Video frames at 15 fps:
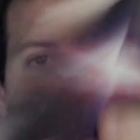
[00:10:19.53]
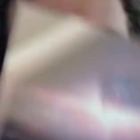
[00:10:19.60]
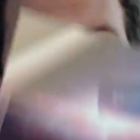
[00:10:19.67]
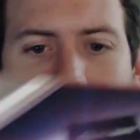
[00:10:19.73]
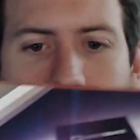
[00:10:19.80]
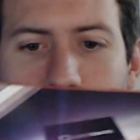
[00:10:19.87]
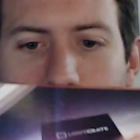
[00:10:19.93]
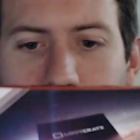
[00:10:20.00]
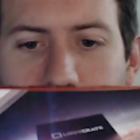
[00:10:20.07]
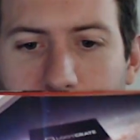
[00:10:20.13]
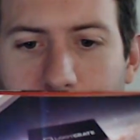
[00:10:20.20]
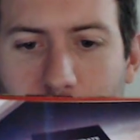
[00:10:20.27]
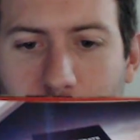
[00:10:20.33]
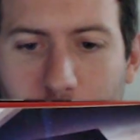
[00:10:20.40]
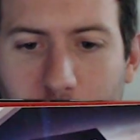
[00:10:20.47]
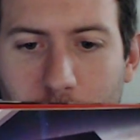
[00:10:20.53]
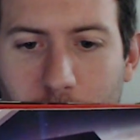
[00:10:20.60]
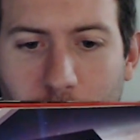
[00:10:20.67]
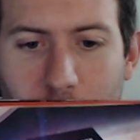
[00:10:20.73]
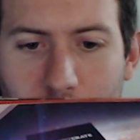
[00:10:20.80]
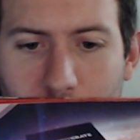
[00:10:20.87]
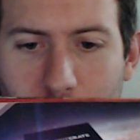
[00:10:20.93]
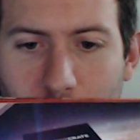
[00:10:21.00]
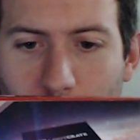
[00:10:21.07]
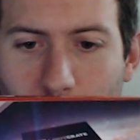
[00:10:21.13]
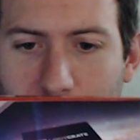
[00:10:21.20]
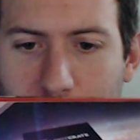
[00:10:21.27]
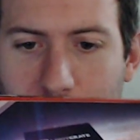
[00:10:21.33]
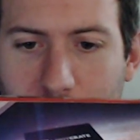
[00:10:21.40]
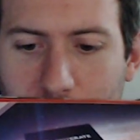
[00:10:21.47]
So there's that figure again. I don't know
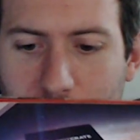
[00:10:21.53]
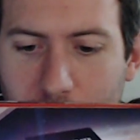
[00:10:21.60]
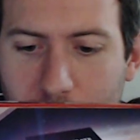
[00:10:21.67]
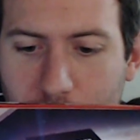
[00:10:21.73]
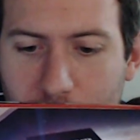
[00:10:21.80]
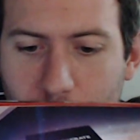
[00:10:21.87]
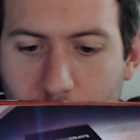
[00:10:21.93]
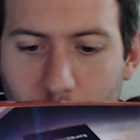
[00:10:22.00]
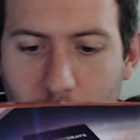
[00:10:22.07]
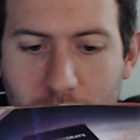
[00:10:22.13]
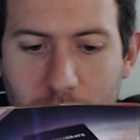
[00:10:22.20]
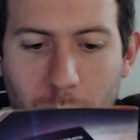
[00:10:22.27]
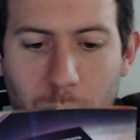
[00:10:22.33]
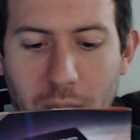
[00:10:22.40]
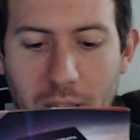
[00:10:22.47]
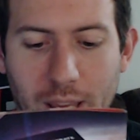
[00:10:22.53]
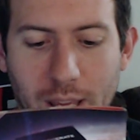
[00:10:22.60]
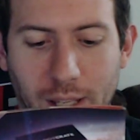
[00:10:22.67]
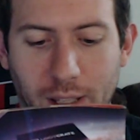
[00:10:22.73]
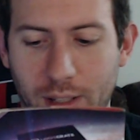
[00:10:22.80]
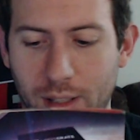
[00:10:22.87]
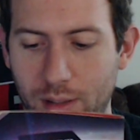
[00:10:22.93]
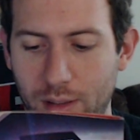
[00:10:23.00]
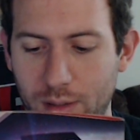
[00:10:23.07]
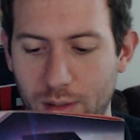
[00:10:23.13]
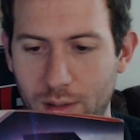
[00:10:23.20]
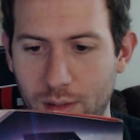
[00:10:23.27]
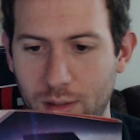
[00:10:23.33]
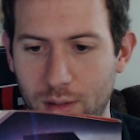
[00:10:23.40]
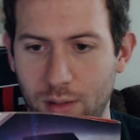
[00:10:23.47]
what that's supposed to be.
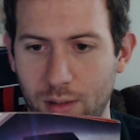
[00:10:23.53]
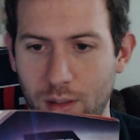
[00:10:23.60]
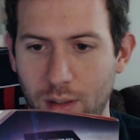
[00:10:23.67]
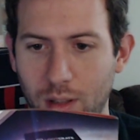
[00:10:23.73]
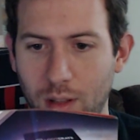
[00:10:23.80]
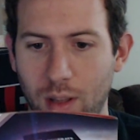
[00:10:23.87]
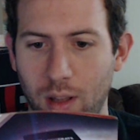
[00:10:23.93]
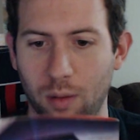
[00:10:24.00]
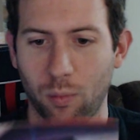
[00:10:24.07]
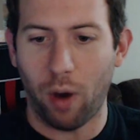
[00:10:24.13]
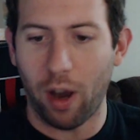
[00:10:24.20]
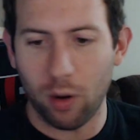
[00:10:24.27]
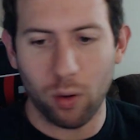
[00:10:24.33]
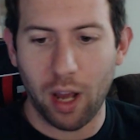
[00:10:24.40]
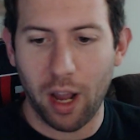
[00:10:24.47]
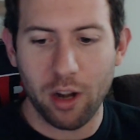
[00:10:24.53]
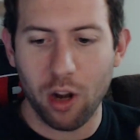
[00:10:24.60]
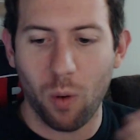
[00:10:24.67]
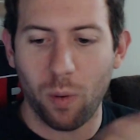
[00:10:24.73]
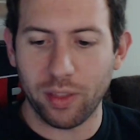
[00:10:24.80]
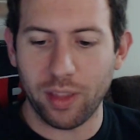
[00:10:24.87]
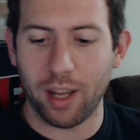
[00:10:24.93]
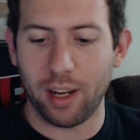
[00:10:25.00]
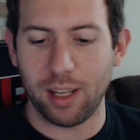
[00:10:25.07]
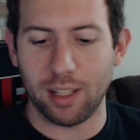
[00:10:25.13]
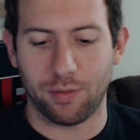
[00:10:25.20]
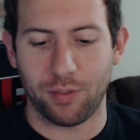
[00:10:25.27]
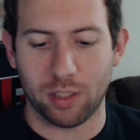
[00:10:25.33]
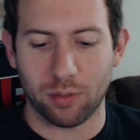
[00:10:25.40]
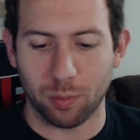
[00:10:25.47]
Why don't I know what that
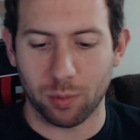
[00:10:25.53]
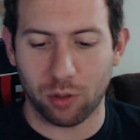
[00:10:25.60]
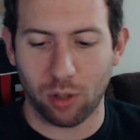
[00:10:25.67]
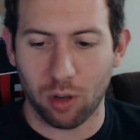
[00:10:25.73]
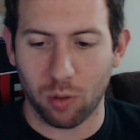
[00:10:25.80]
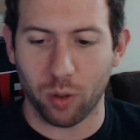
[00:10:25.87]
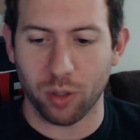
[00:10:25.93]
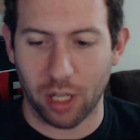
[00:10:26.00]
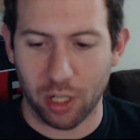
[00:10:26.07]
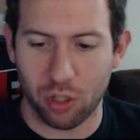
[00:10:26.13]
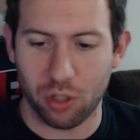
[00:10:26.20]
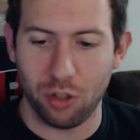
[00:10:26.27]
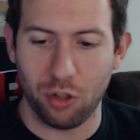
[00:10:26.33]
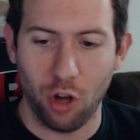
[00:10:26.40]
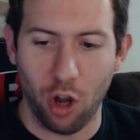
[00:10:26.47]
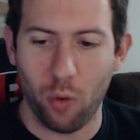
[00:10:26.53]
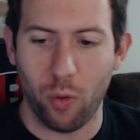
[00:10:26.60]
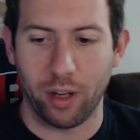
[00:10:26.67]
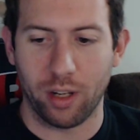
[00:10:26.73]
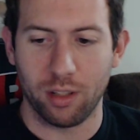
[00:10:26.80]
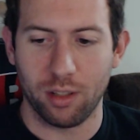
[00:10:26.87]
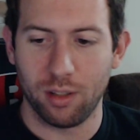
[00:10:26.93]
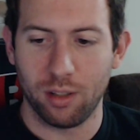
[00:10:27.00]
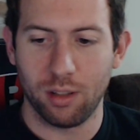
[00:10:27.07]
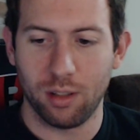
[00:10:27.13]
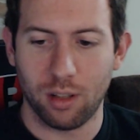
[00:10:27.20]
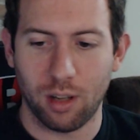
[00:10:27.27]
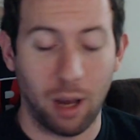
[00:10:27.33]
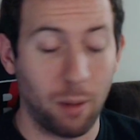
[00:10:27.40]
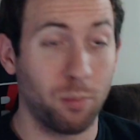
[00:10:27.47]
is? If it's from Star Wars, I should know it.
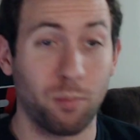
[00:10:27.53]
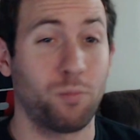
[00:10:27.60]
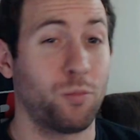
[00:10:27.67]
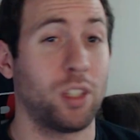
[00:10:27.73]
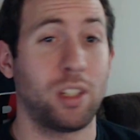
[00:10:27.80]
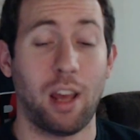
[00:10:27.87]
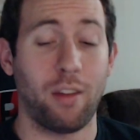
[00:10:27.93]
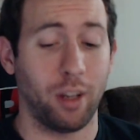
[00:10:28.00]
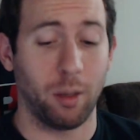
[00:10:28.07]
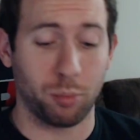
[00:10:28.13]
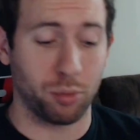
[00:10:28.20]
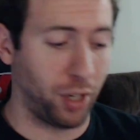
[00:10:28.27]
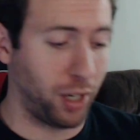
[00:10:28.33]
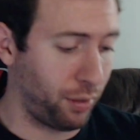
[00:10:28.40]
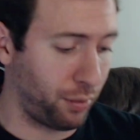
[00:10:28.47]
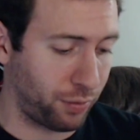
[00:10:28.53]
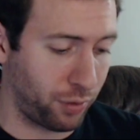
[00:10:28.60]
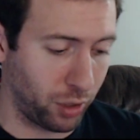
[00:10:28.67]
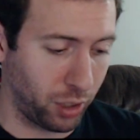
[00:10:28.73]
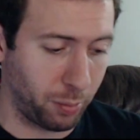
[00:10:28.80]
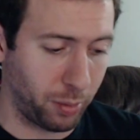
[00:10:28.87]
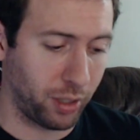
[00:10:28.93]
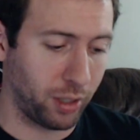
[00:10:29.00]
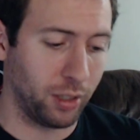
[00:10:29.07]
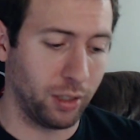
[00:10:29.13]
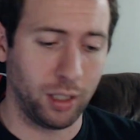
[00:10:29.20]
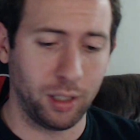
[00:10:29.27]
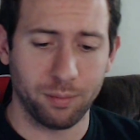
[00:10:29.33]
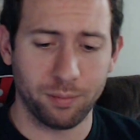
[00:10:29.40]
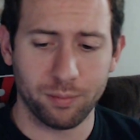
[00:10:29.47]
I'm just having a brain fart,
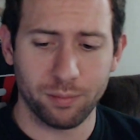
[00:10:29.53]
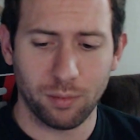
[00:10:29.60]
apparently.